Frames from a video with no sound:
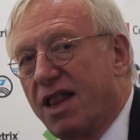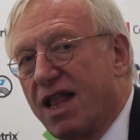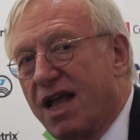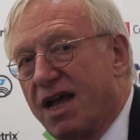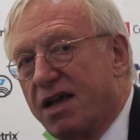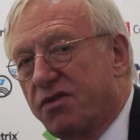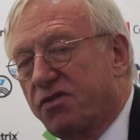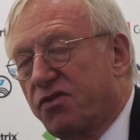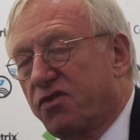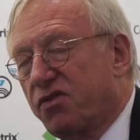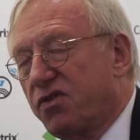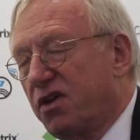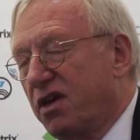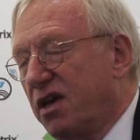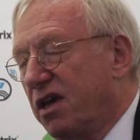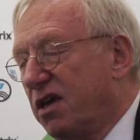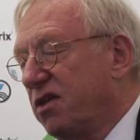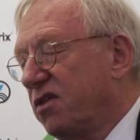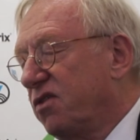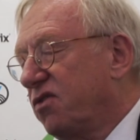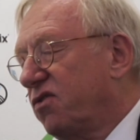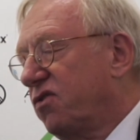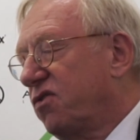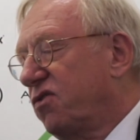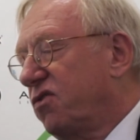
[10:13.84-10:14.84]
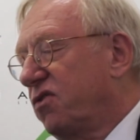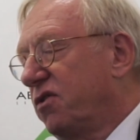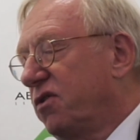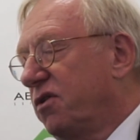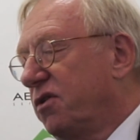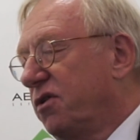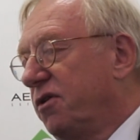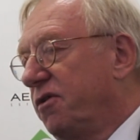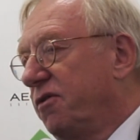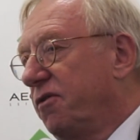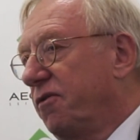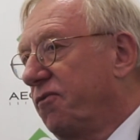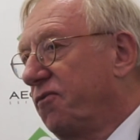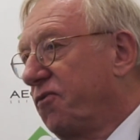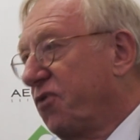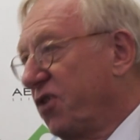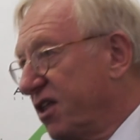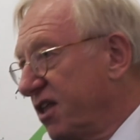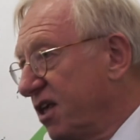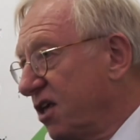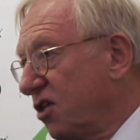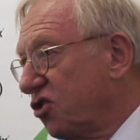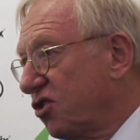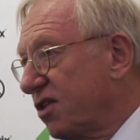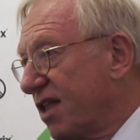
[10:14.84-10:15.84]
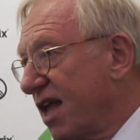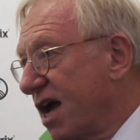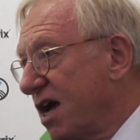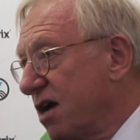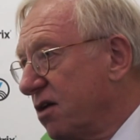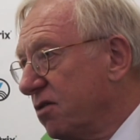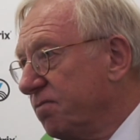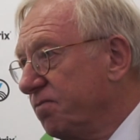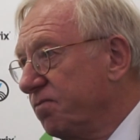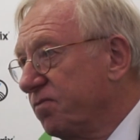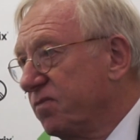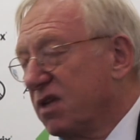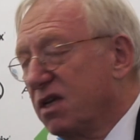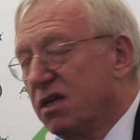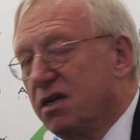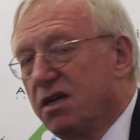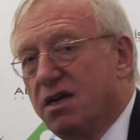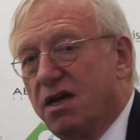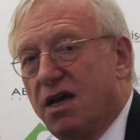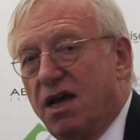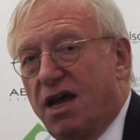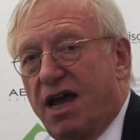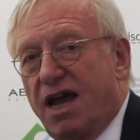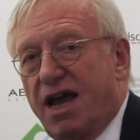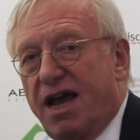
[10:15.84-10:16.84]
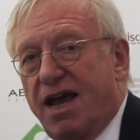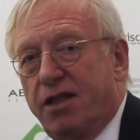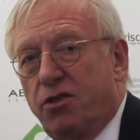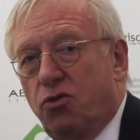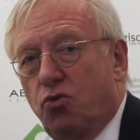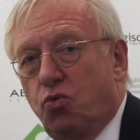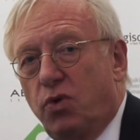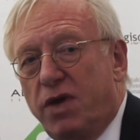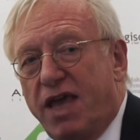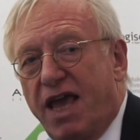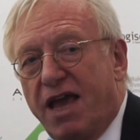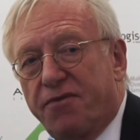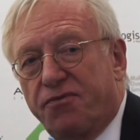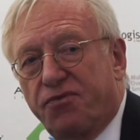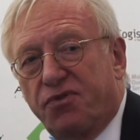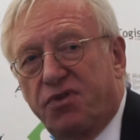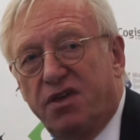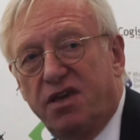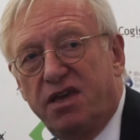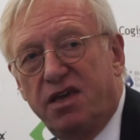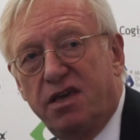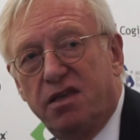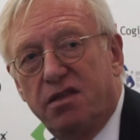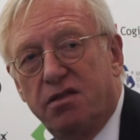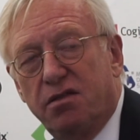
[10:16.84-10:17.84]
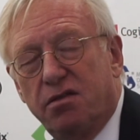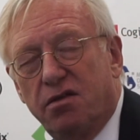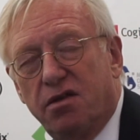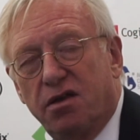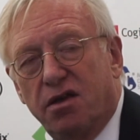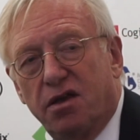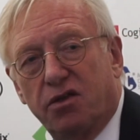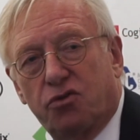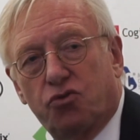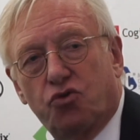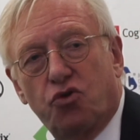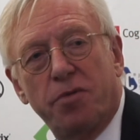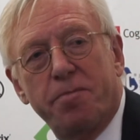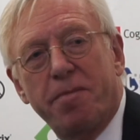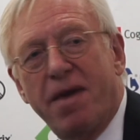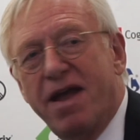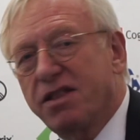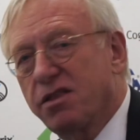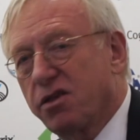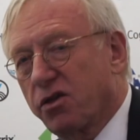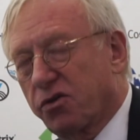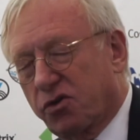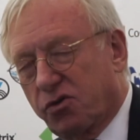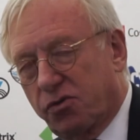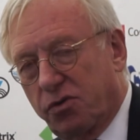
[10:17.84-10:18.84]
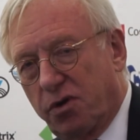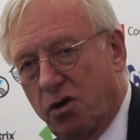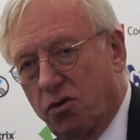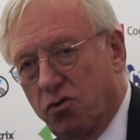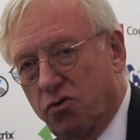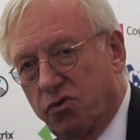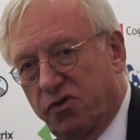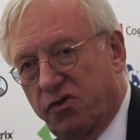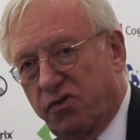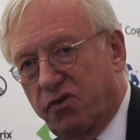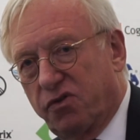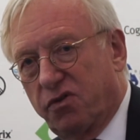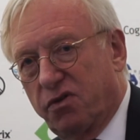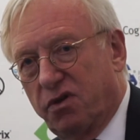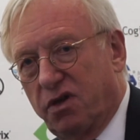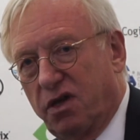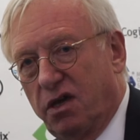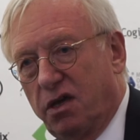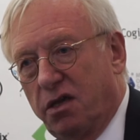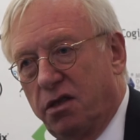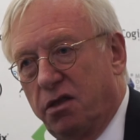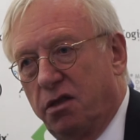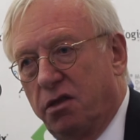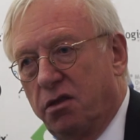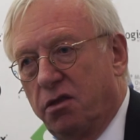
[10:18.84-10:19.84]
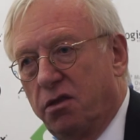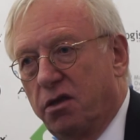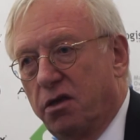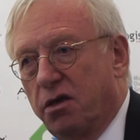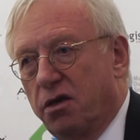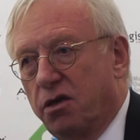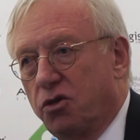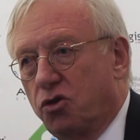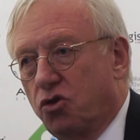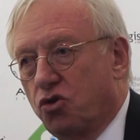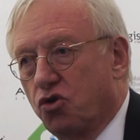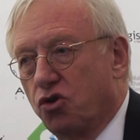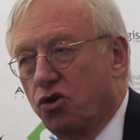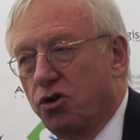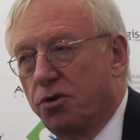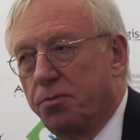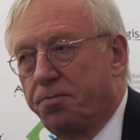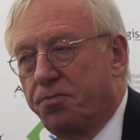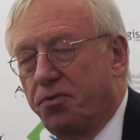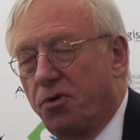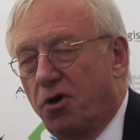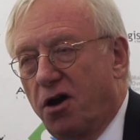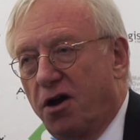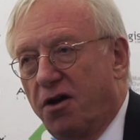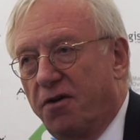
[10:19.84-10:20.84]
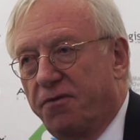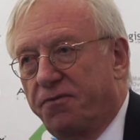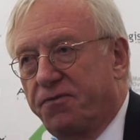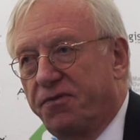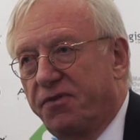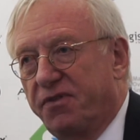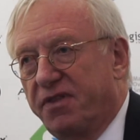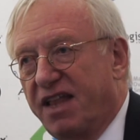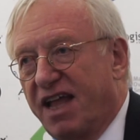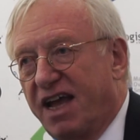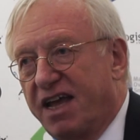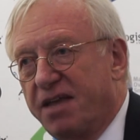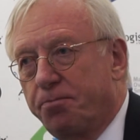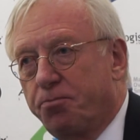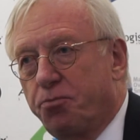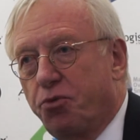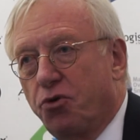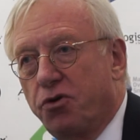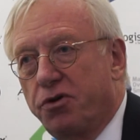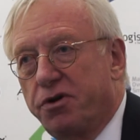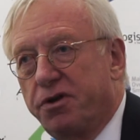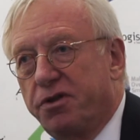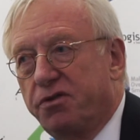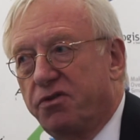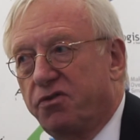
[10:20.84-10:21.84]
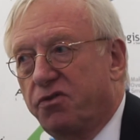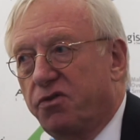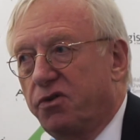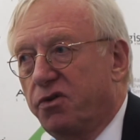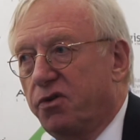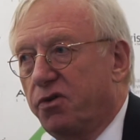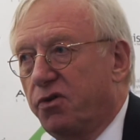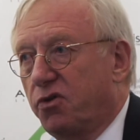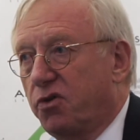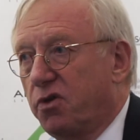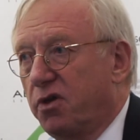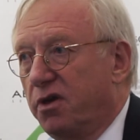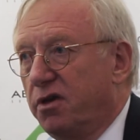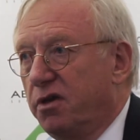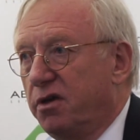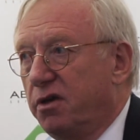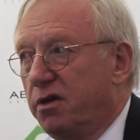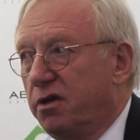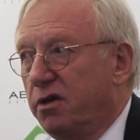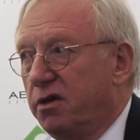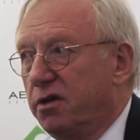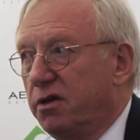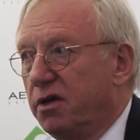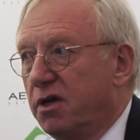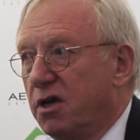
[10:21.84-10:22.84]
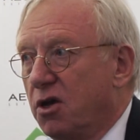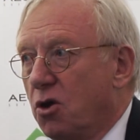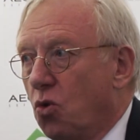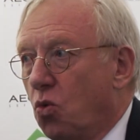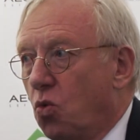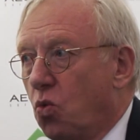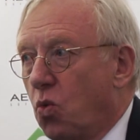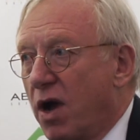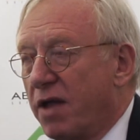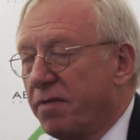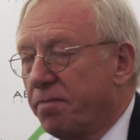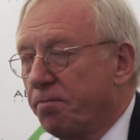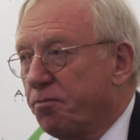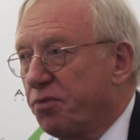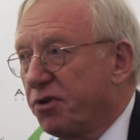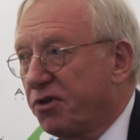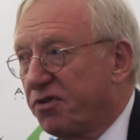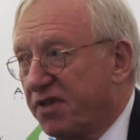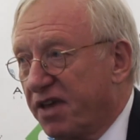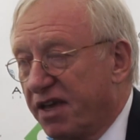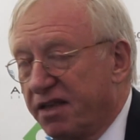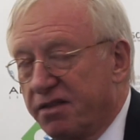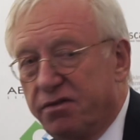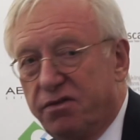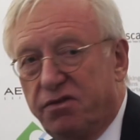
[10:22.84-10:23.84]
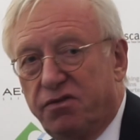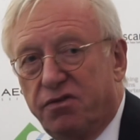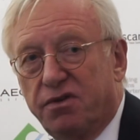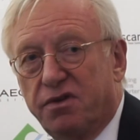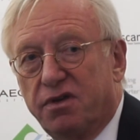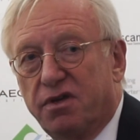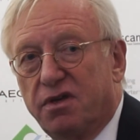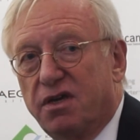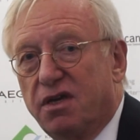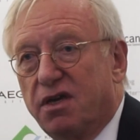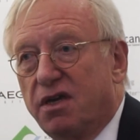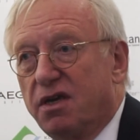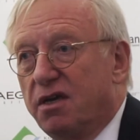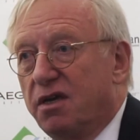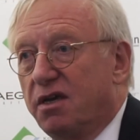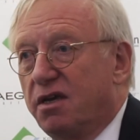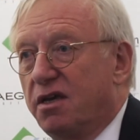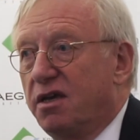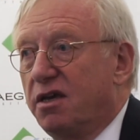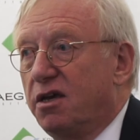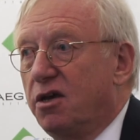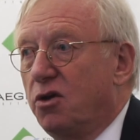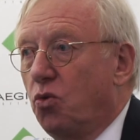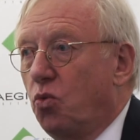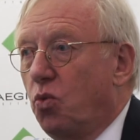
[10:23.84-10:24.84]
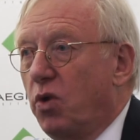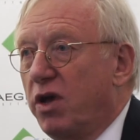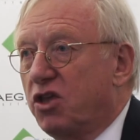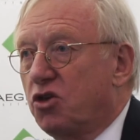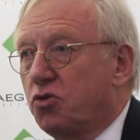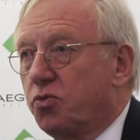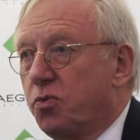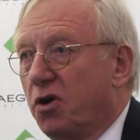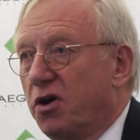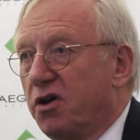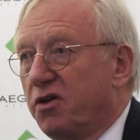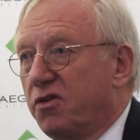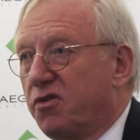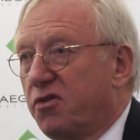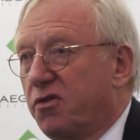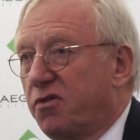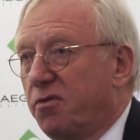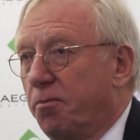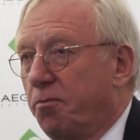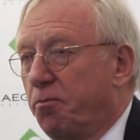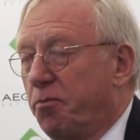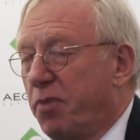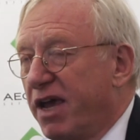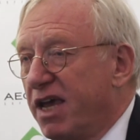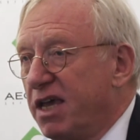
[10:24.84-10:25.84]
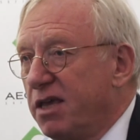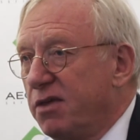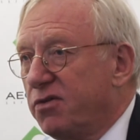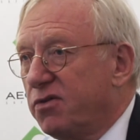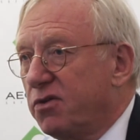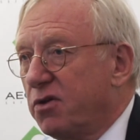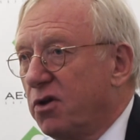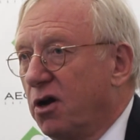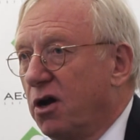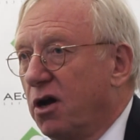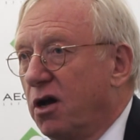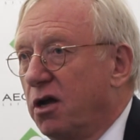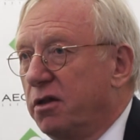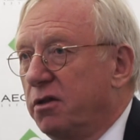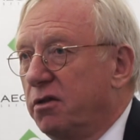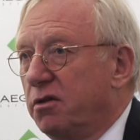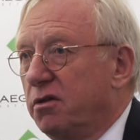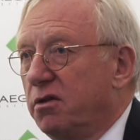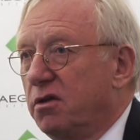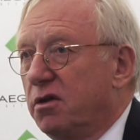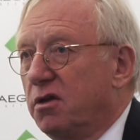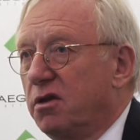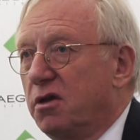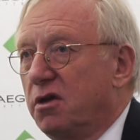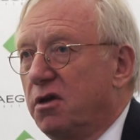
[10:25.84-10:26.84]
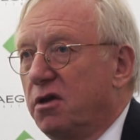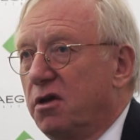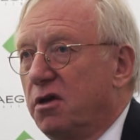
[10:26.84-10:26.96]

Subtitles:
or less is finished now, and we have seen a tremendous growth in Europe of 9.1%, which was based on